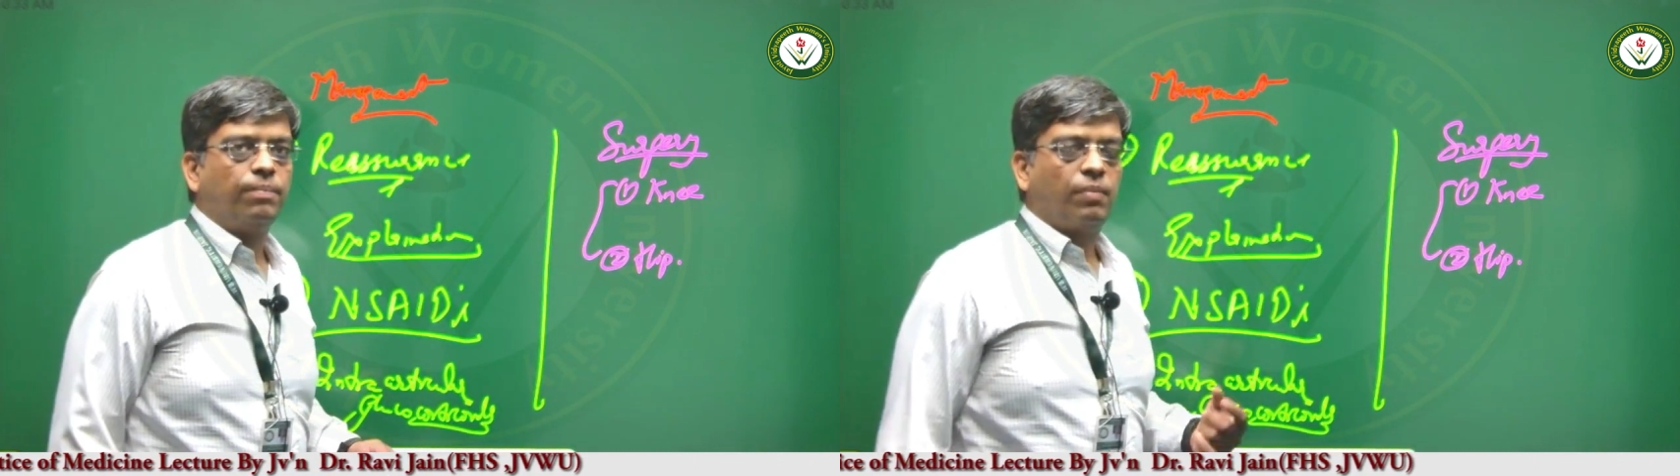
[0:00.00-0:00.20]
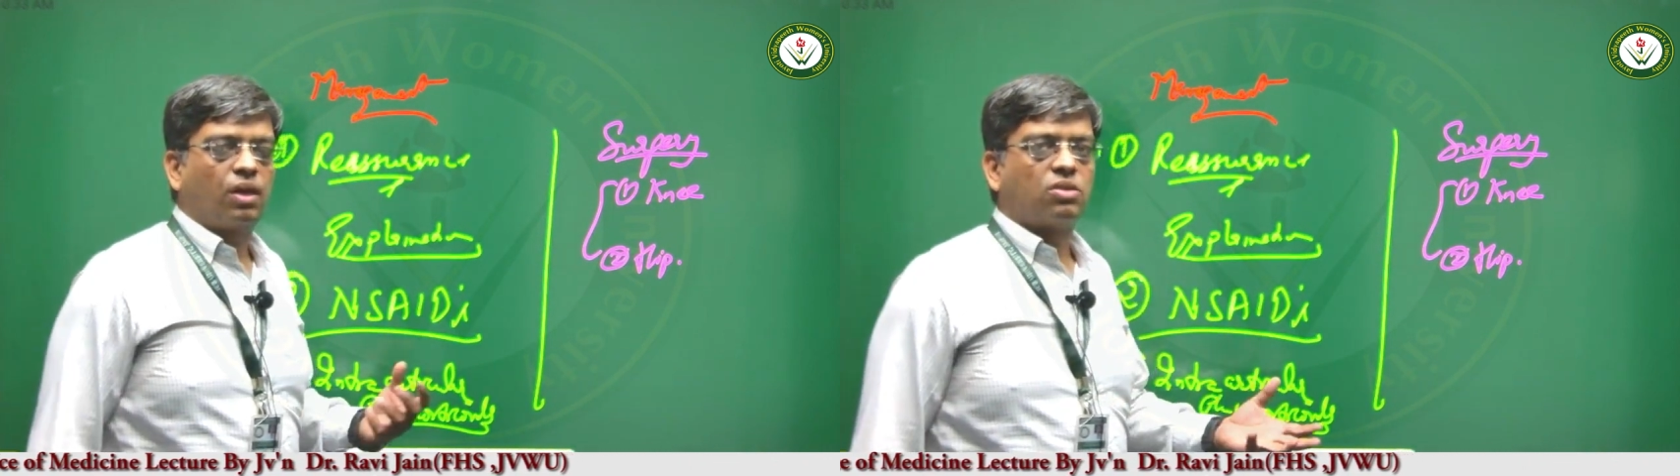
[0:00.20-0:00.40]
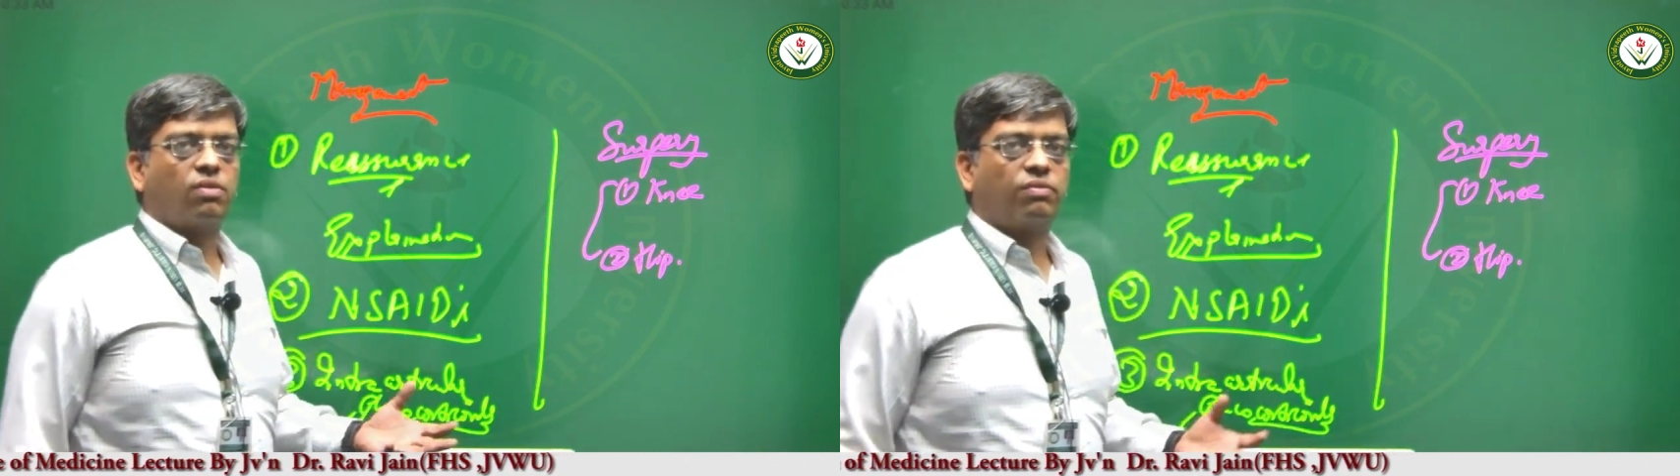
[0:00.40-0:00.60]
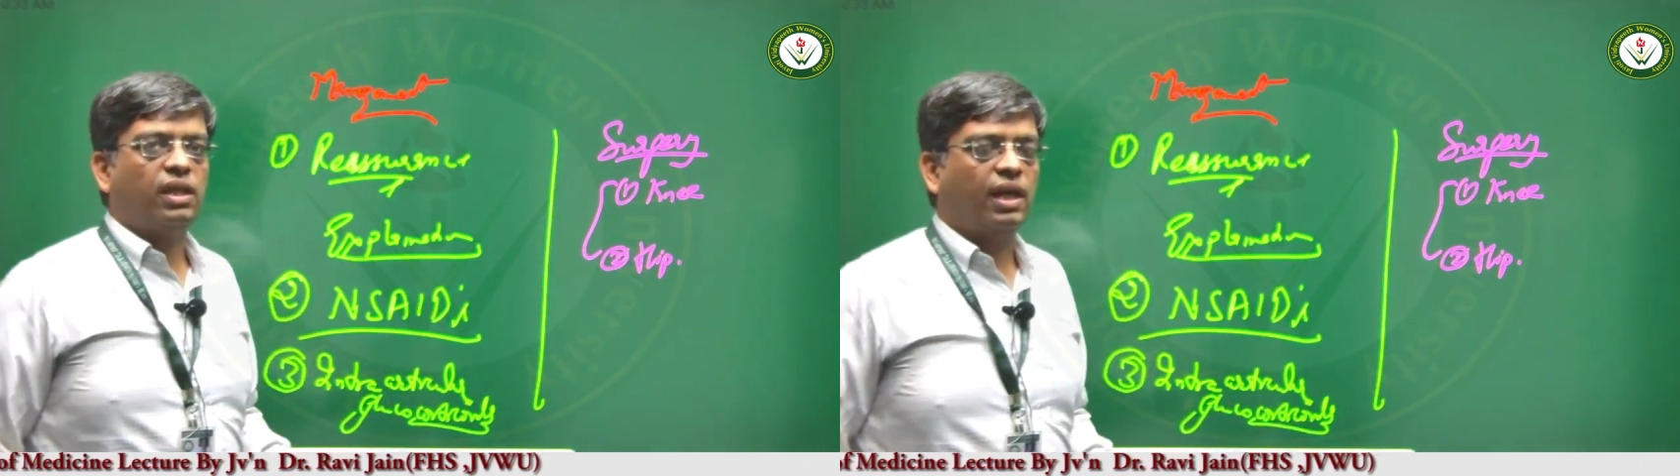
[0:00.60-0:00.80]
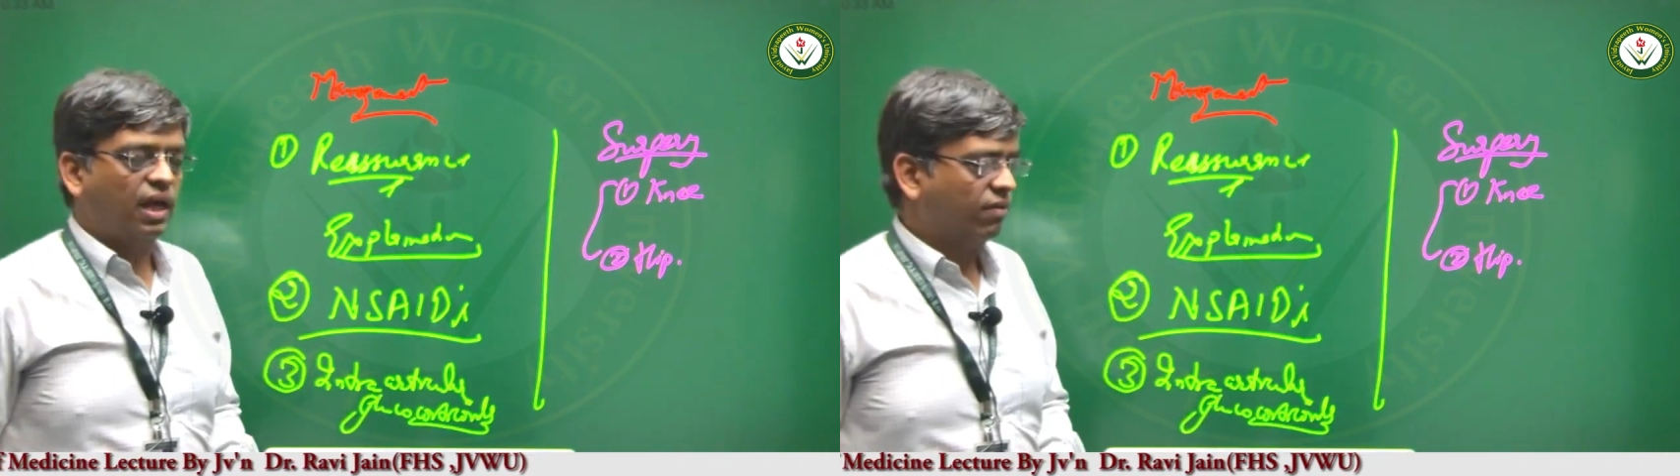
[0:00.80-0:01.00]
because of the
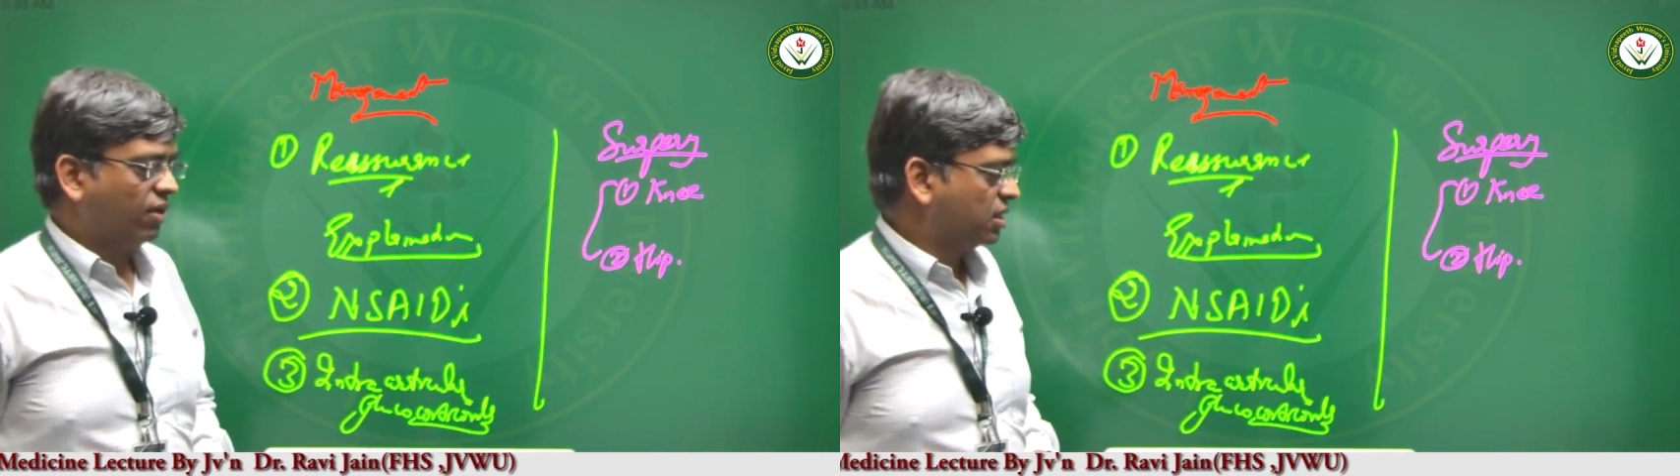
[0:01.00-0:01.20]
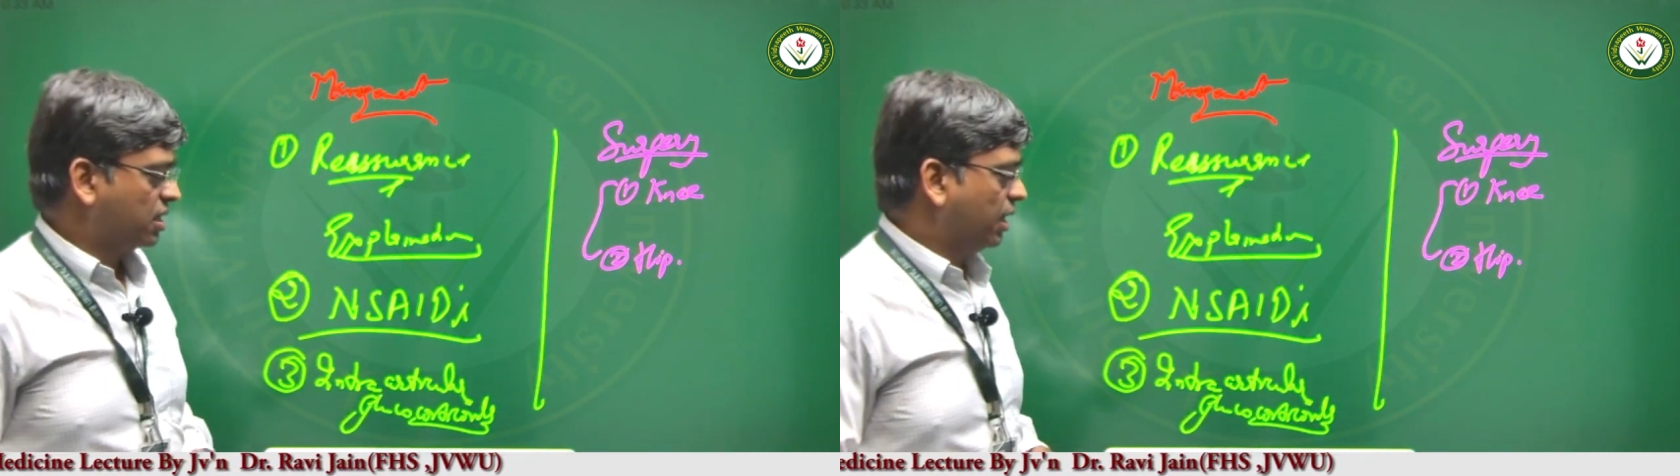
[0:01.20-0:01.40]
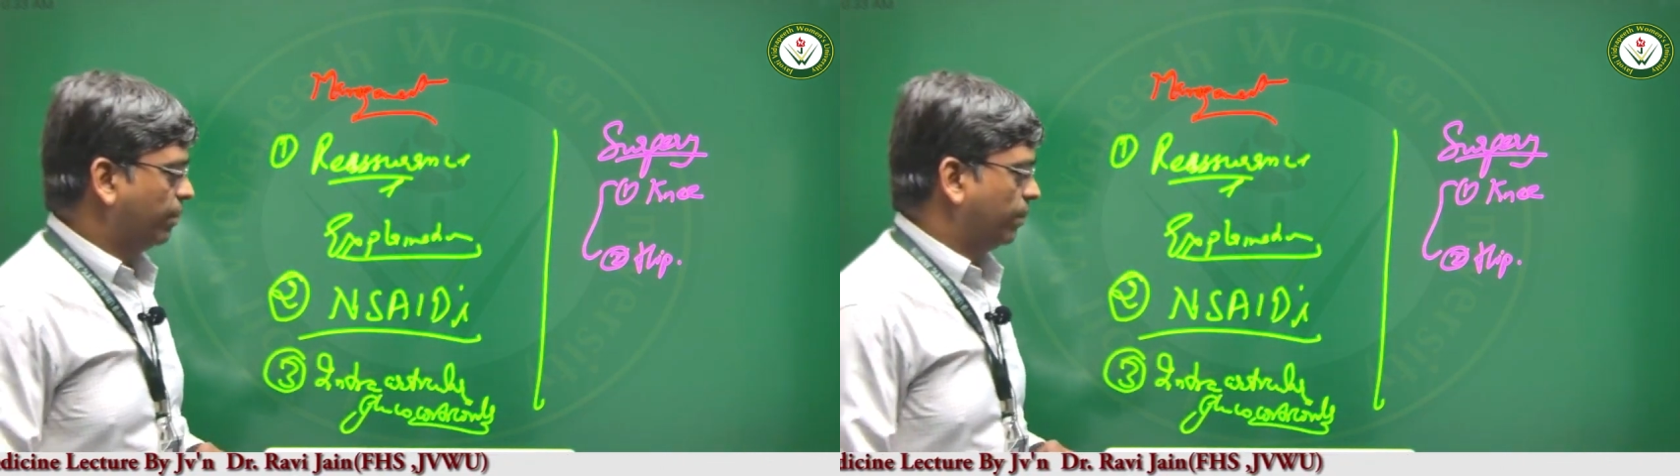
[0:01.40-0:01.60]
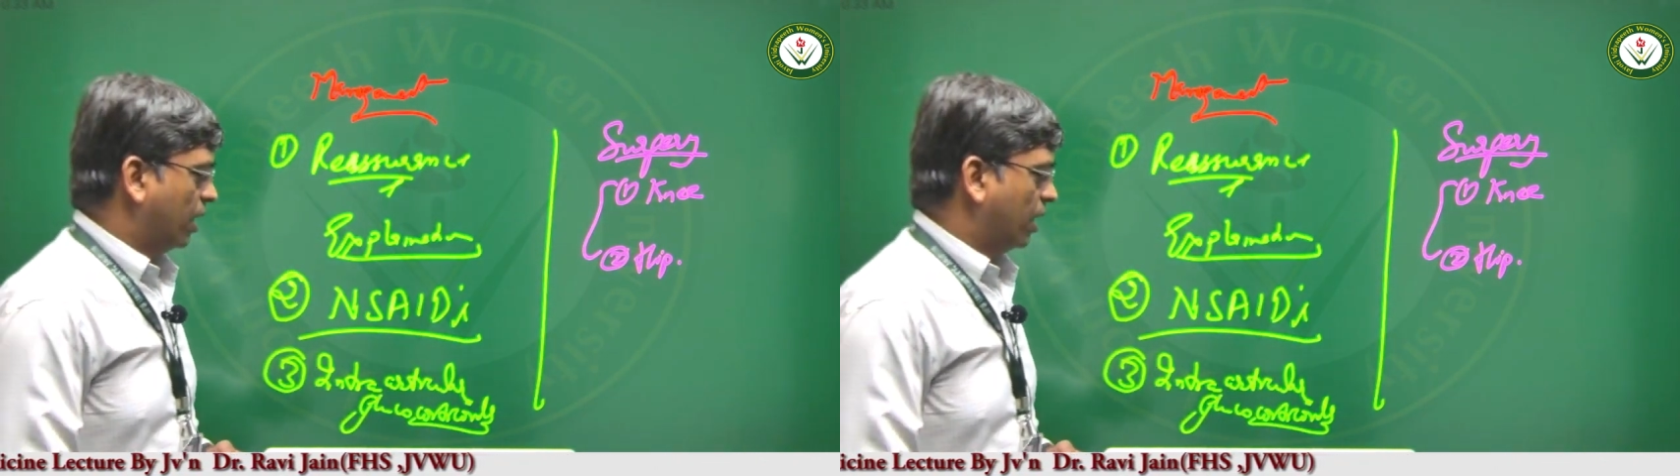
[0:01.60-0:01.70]
advancing